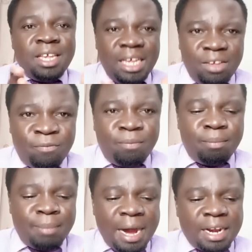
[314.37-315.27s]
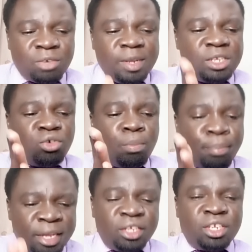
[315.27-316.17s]
if Margaret Wanjiru
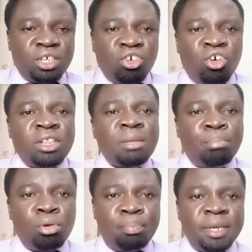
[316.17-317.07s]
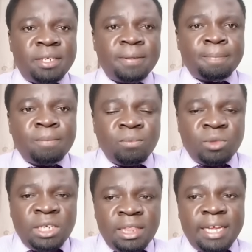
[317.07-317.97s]
preached on the pulpit
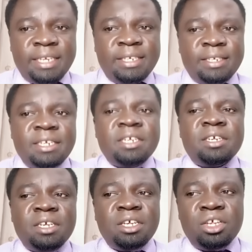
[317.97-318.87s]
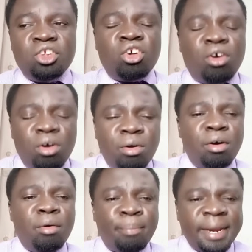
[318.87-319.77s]
that, you know,
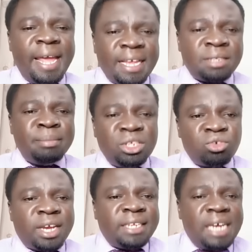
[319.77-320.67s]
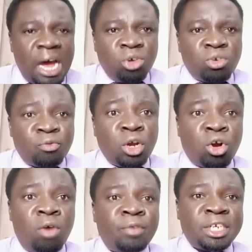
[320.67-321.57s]
prayers means you get out of your
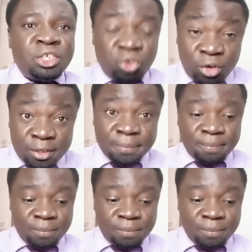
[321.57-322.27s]
comfort zone.